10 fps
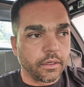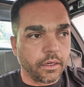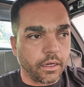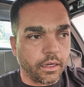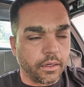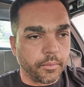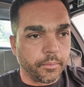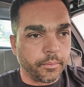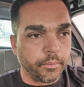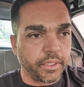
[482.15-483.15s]
But
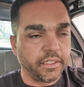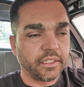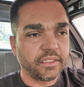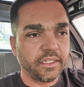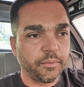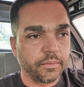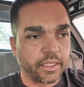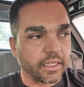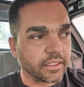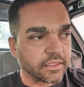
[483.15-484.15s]
it does seem
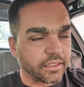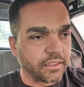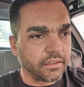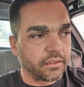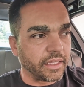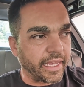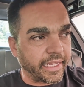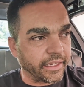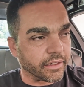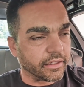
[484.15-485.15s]
like it's a little
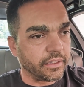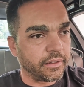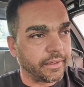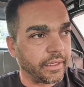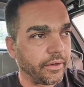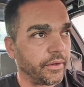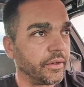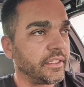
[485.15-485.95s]
laggier. I don't know.